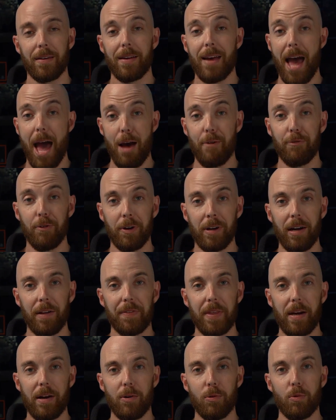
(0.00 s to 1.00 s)
Have fun out
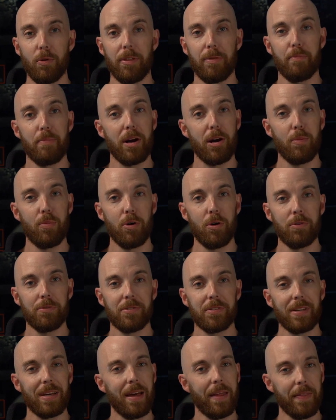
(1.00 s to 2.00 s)
there with
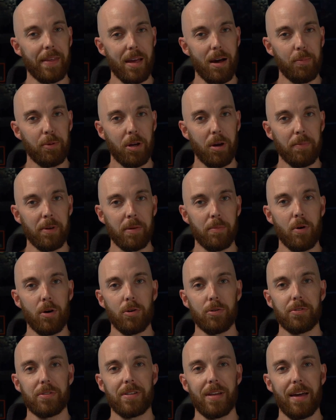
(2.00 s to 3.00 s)
Barebones and the upcoming
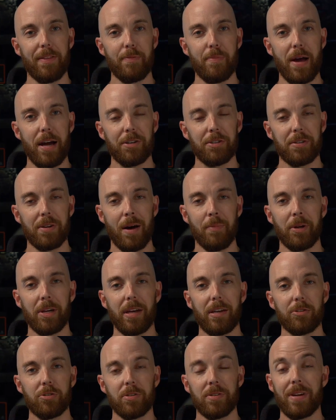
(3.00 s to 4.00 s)
modes Deathmatch
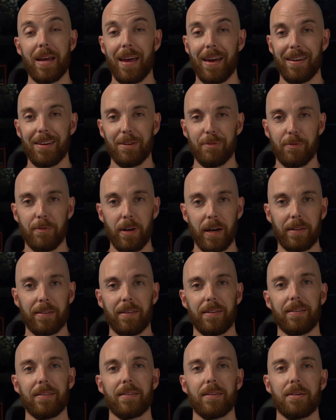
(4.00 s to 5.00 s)
Domination and
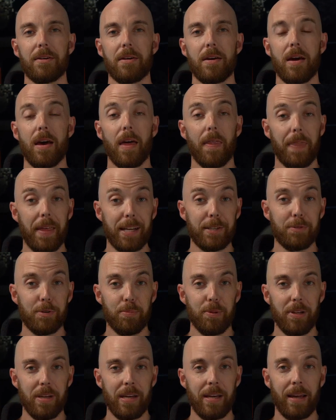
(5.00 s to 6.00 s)
Infected. Thanks for
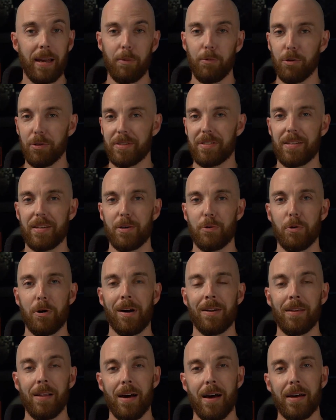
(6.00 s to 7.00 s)
playing, and we'll see you
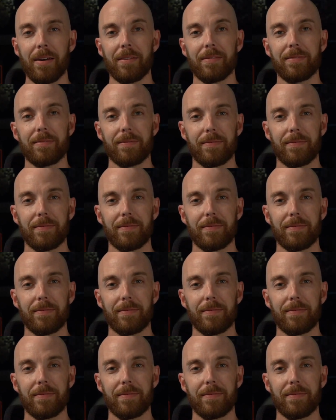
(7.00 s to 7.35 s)
online.